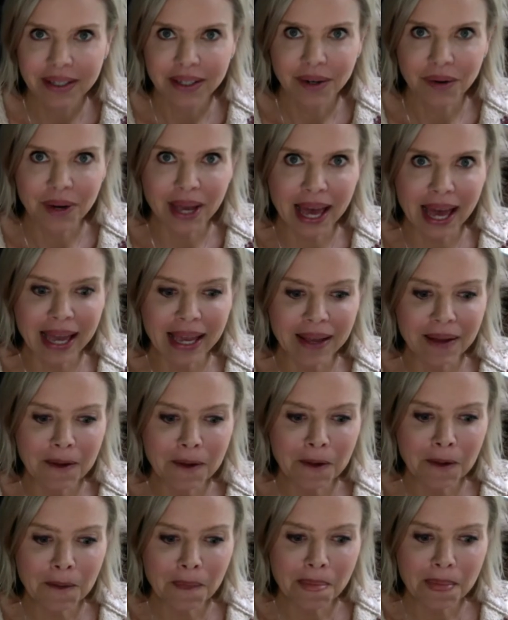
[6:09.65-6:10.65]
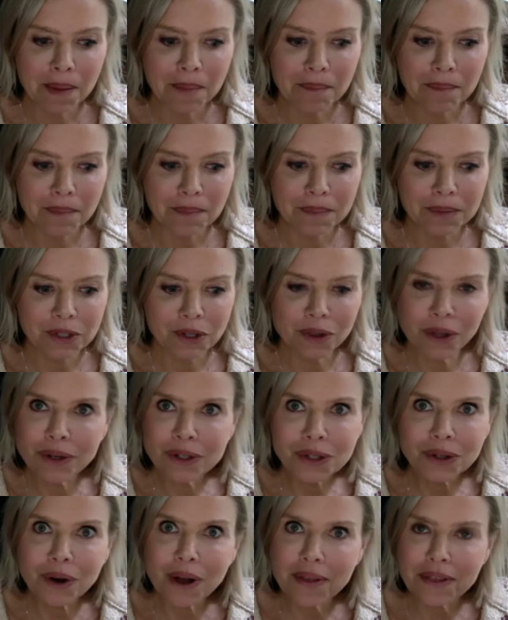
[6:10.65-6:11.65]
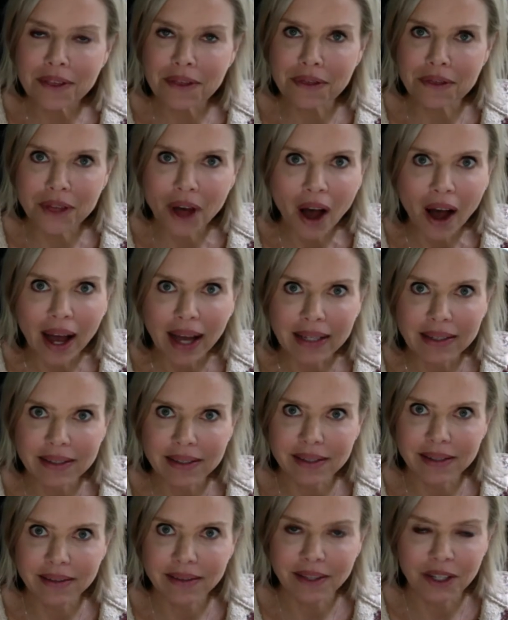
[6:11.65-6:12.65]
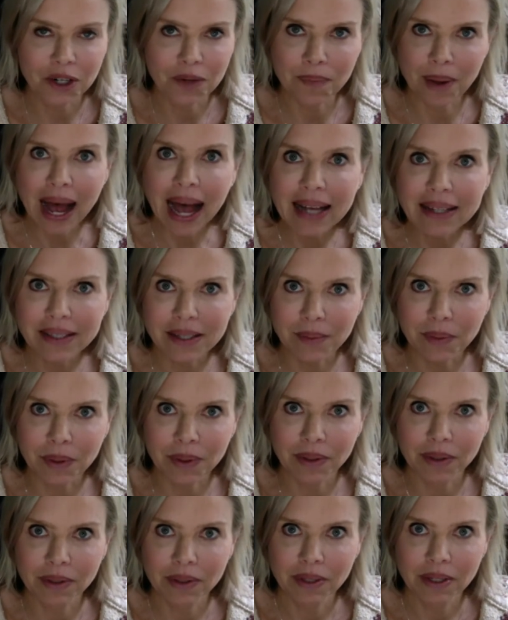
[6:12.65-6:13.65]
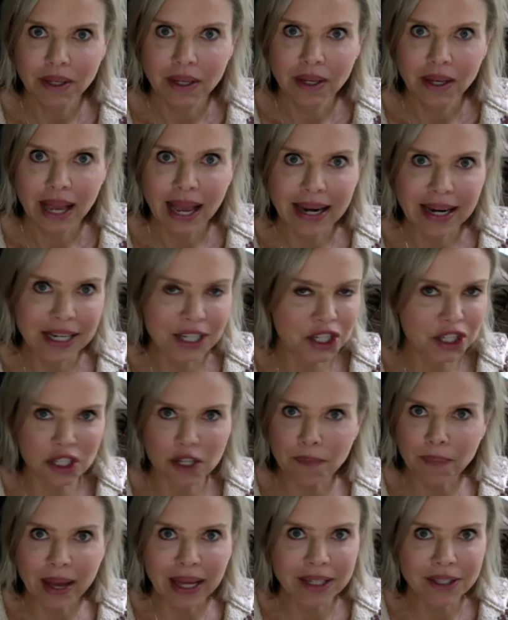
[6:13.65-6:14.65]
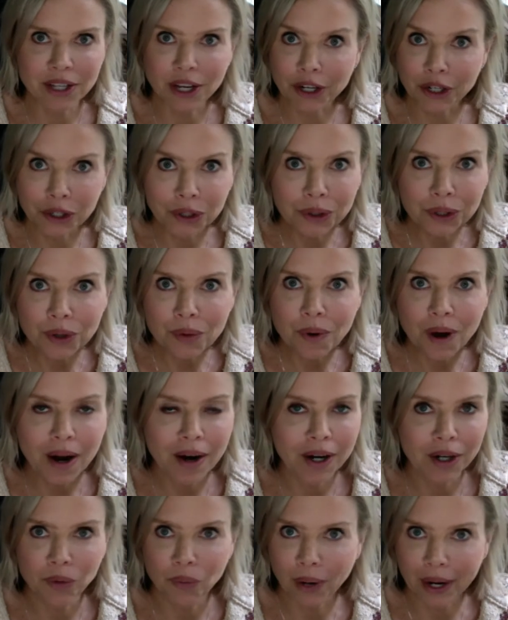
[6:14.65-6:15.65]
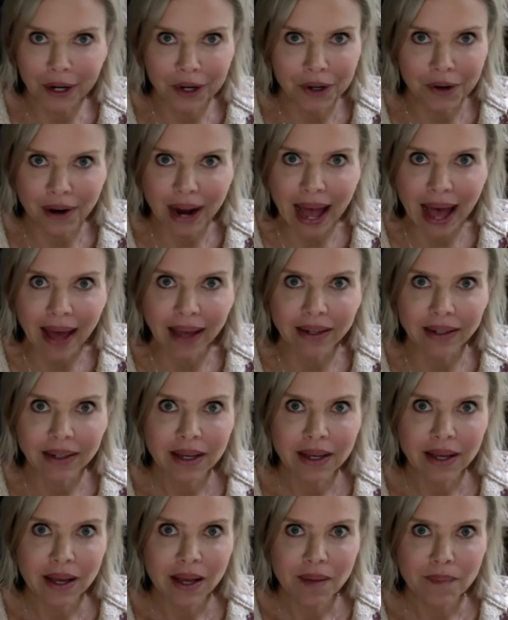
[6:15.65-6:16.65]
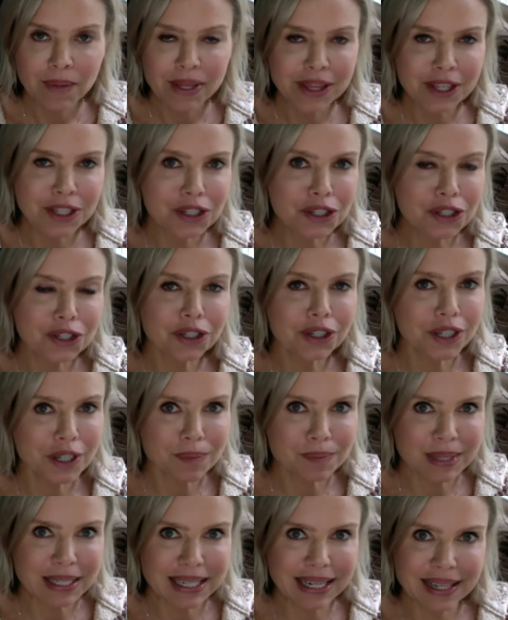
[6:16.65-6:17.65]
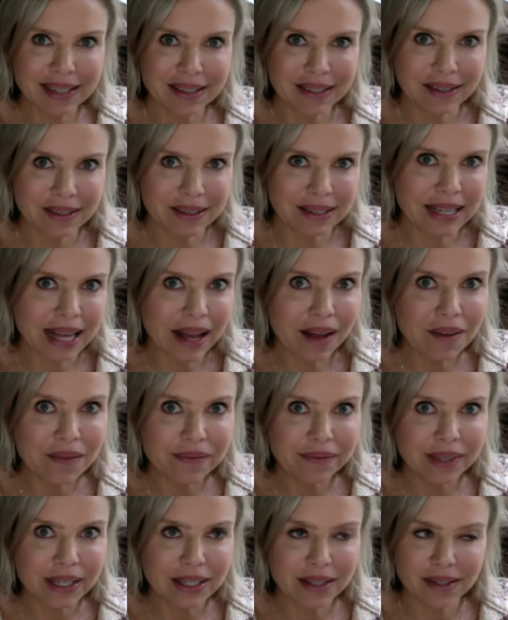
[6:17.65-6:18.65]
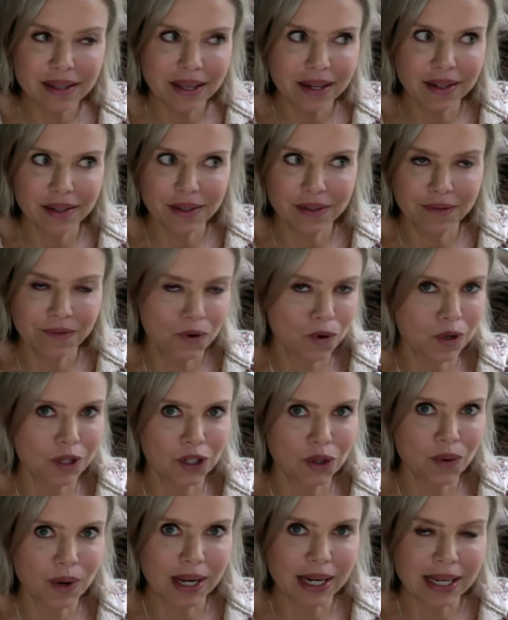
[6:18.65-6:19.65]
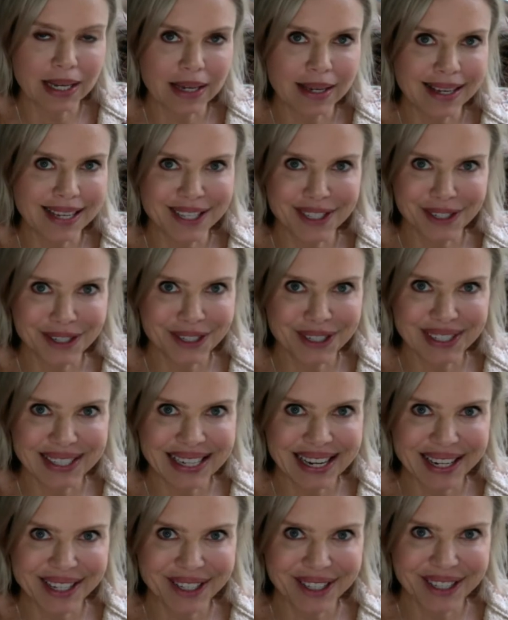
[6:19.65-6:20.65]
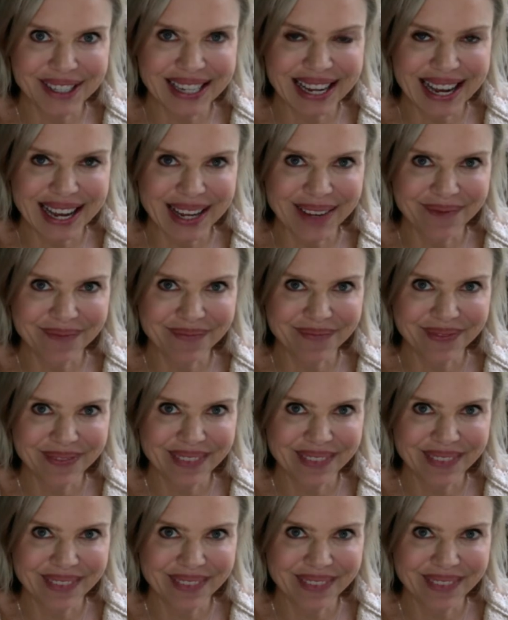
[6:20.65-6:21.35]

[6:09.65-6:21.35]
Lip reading: Okay. So those are all the thoughts that are possible. And it just depends on who you are and where you're at. But the circumstance itself is that it's 4:20 Eastern Standard Time.